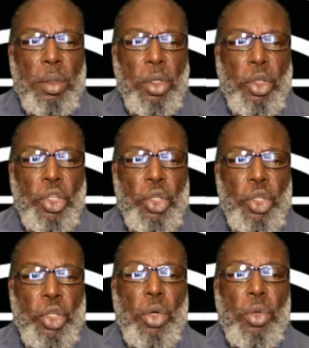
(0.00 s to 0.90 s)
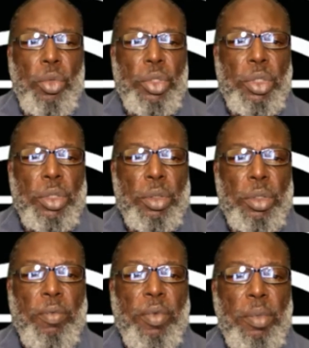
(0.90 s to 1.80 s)
you use
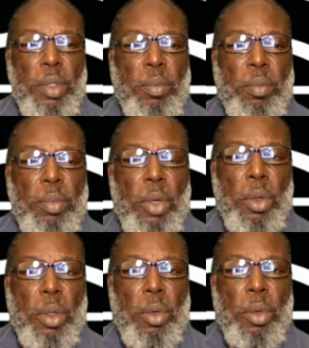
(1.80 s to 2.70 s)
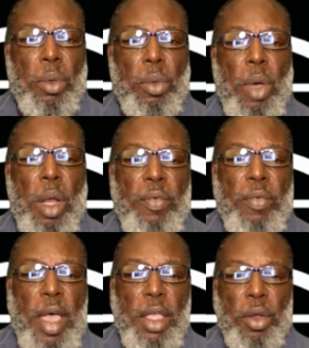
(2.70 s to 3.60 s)
those to
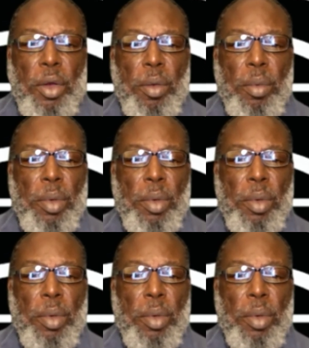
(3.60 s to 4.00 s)
quantify your